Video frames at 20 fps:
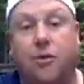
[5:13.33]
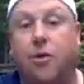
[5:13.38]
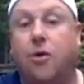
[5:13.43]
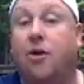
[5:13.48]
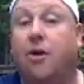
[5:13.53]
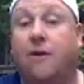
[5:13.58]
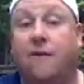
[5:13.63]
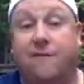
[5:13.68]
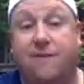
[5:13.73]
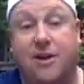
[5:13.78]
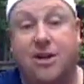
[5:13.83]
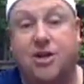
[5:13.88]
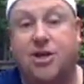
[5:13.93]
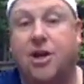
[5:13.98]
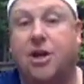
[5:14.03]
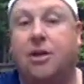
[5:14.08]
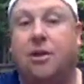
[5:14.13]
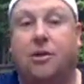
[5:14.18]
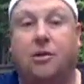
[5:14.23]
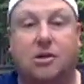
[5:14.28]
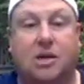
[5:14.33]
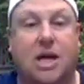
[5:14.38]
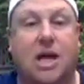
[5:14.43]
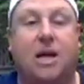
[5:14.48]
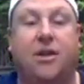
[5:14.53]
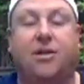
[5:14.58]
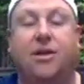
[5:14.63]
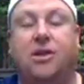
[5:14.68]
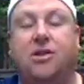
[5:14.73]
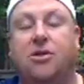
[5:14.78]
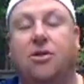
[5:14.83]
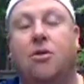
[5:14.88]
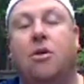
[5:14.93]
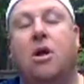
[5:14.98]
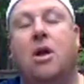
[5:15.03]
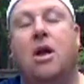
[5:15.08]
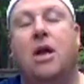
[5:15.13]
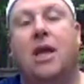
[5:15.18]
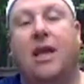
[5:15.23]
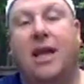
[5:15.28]
You can fish it, those kind of things. So
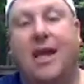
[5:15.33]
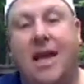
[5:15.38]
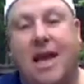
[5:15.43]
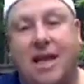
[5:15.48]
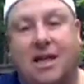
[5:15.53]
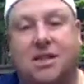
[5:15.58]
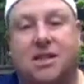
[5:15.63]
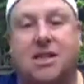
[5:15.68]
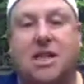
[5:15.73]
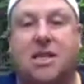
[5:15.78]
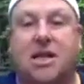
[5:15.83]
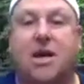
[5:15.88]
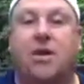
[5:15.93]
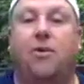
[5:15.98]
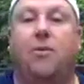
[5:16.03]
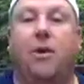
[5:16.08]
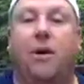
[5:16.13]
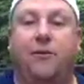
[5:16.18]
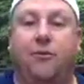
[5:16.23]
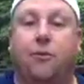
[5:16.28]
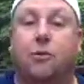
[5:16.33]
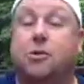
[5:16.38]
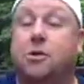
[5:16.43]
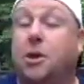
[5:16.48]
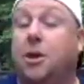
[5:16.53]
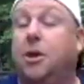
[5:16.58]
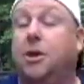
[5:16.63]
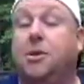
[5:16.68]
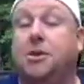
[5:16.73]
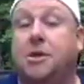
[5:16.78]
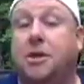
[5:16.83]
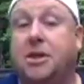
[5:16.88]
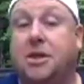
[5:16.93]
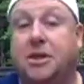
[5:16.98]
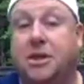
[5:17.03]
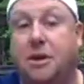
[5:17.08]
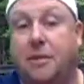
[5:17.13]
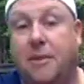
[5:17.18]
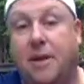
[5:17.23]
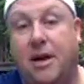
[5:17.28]
yes, the town of Wake Forest can use it as
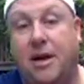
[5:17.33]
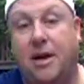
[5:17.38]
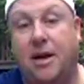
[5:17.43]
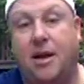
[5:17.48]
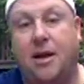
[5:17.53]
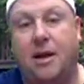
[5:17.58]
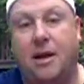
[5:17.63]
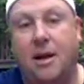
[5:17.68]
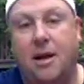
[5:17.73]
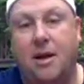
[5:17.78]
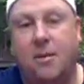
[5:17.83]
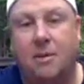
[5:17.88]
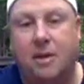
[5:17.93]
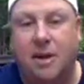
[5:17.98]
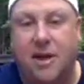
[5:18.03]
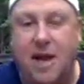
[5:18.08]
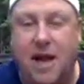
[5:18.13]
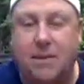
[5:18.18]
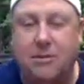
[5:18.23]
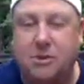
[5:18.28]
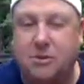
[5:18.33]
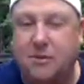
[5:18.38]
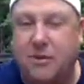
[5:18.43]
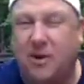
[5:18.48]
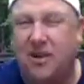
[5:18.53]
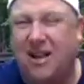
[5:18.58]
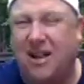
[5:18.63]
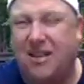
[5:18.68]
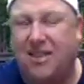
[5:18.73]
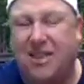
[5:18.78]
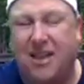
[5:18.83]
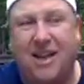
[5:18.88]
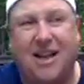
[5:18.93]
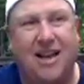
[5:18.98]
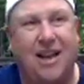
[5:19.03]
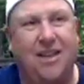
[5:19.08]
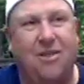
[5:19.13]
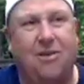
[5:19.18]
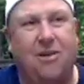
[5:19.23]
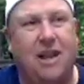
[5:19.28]
an amenity. The dam was built, I think, in
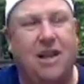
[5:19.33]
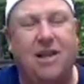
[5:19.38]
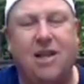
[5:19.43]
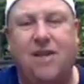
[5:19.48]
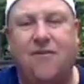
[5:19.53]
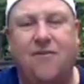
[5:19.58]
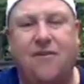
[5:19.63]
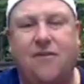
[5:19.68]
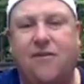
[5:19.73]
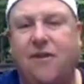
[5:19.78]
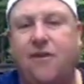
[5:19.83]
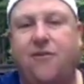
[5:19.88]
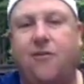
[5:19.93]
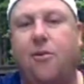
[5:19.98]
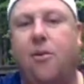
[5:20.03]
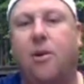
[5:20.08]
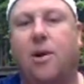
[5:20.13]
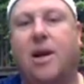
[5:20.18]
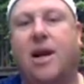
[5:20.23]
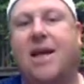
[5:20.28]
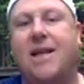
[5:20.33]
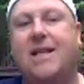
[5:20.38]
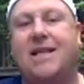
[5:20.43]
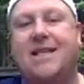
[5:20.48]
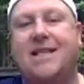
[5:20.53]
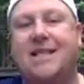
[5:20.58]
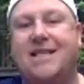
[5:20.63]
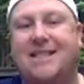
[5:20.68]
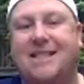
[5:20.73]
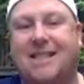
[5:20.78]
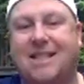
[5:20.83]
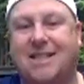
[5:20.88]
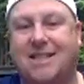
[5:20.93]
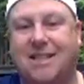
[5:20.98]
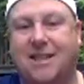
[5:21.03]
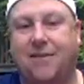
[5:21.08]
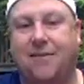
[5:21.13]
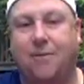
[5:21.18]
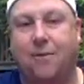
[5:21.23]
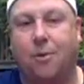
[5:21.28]
either 1954 or
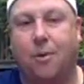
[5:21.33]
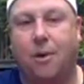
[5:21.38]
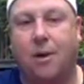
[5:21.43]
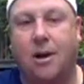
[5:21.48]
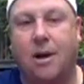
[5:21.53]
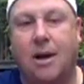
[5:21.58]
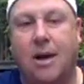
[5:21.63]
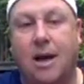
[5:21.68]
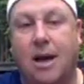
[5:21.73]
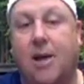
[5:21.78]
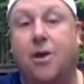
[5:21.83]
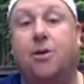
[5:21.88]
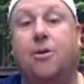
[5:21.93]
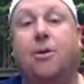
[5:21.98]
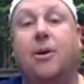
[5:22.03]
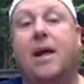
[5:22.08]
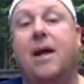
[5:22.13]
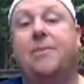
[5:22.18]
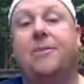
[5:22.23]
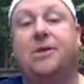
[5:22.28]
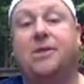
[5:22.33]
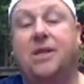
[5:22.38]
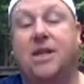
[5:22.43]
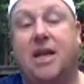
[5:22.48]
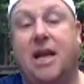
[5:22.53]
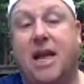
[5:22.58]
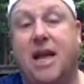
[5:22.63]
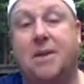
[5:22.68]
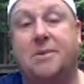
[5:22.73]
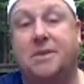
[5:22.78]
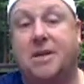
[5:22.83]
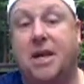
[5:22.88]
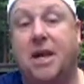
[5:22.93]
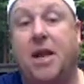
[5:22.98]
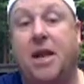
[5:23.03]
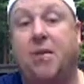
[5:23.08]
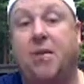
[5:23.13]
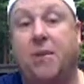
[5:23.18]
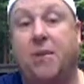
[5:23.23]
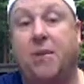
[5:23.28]
1964. And you know what happens to dams? They
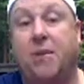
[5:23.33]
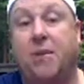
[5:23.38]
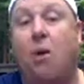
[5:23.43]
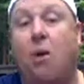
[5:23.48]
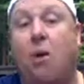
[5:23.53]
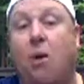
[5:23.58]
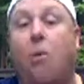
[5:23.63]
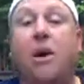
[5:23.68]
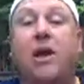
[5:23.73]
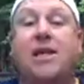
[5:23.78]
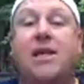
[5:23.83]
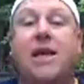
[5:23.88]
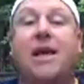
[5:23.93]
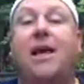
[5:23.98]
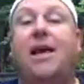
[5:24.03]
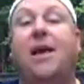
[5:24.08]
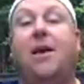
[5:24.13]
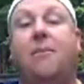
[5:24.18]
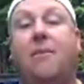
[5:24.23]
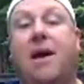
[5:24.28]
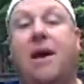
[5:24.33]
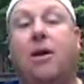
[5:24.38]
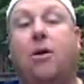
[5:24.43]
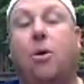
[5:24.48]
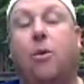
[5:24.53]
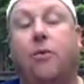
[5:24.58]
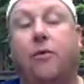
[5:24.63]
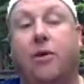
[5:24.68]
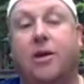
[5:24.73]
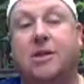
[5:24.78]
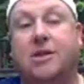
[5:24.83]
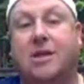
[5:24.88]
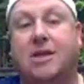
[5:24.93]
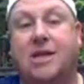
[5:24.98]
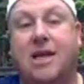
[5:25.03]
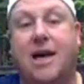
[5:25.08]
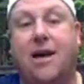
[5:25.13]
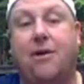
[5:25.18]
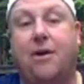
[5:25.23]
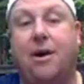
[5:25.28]
need repair. Are we taking it back over as a
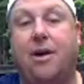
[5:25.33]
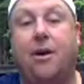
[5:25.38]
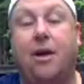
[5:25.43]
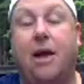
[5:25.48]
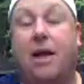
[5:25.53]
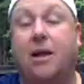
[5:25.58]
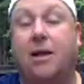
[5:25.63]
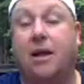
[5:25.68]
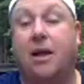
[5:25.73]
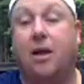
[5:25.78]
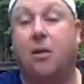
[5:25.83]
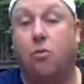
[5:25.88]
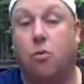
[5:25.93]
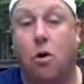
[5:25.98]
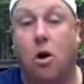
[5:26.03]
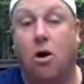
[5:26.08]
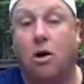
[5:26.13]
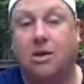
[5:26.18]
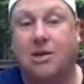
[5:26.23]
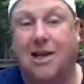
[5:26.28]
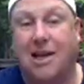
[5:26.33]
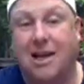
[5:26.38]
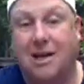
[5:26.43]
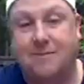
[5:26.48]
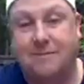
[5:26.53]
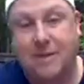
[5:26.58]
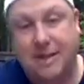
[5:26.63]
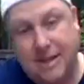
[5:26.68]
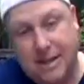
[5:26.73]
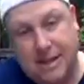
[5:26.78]
town at the wrong time?